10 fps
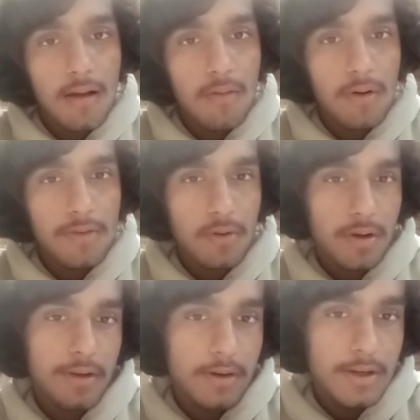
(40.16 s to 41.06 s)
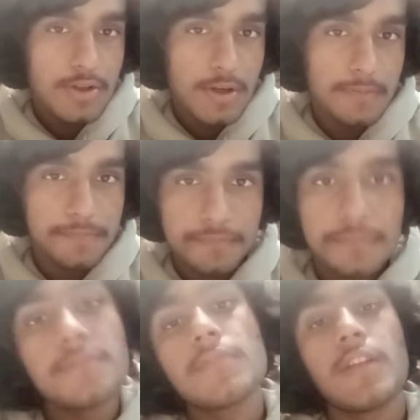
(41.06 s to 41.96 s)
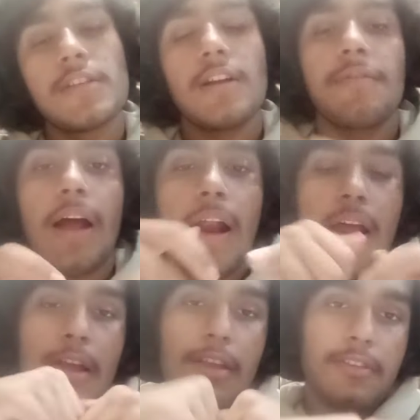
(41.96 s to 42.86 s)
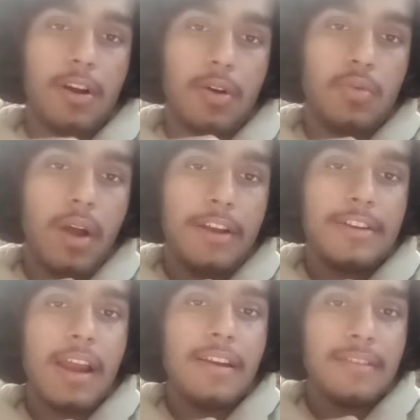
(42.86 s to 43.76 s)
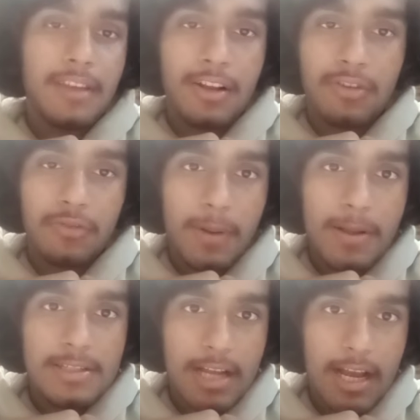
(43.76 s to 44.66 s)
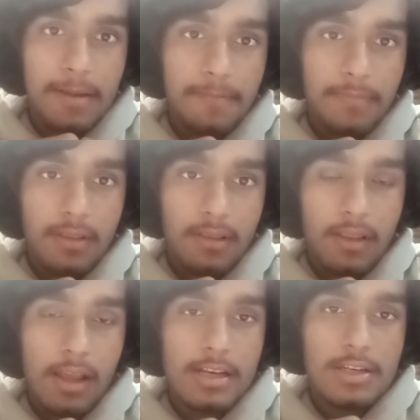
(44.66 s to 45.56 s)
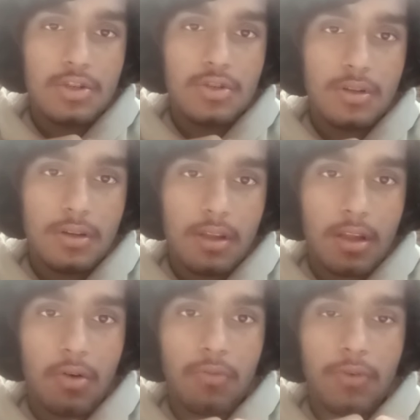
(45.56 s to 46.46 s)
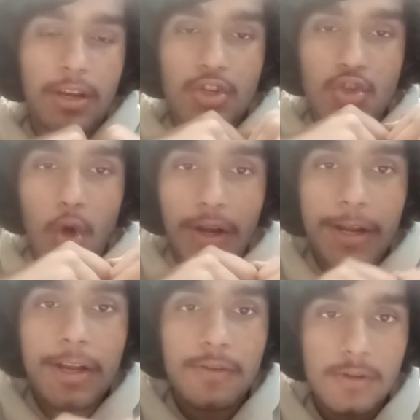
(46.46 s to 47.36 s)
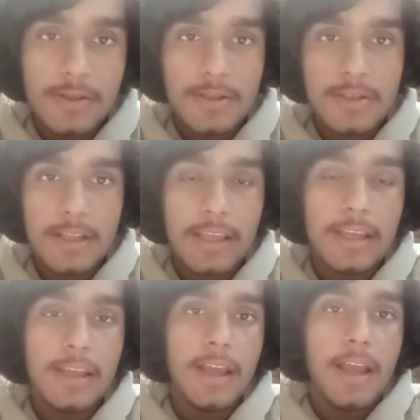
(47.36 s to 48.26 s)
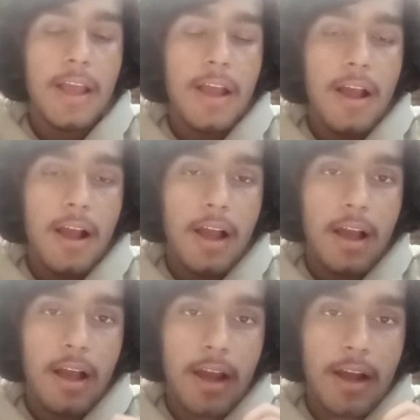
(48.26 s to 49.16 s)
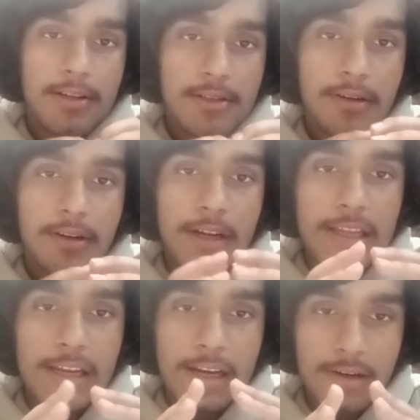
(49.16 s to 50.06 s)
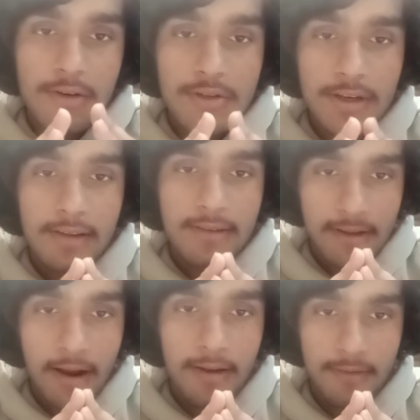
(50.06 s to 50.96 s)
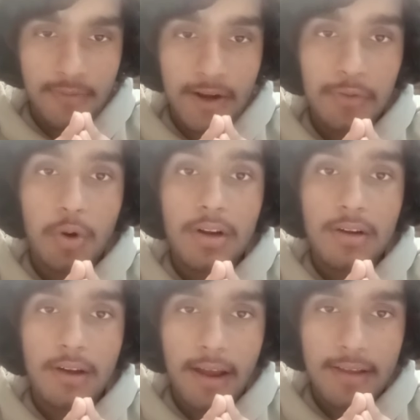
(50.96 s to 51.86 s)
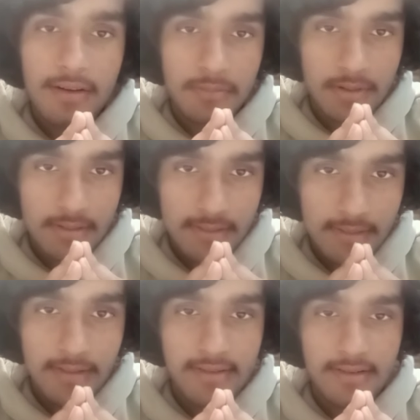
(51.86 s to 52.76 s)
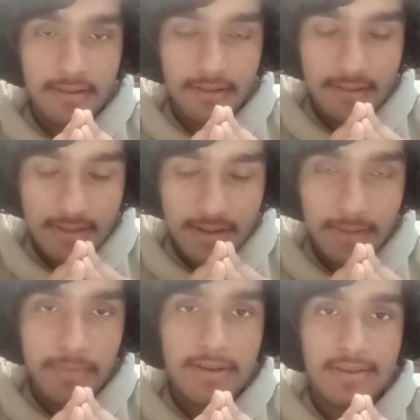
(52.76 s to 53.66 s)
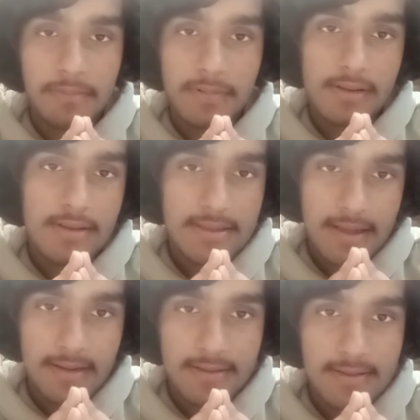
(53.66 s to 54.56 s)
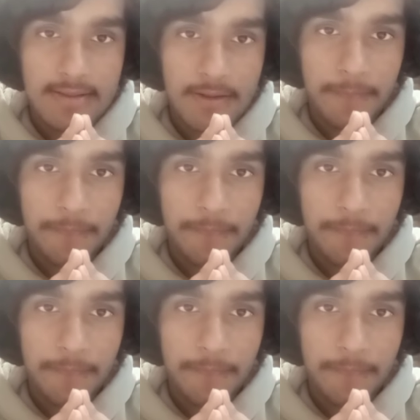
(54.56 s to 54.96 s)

What is Hawking radiation? Let's start that. So at tiny scales of space-time, at very short intervals, the uncertainty in energy is higher. That is what Heisenberg's uncertainty principle says.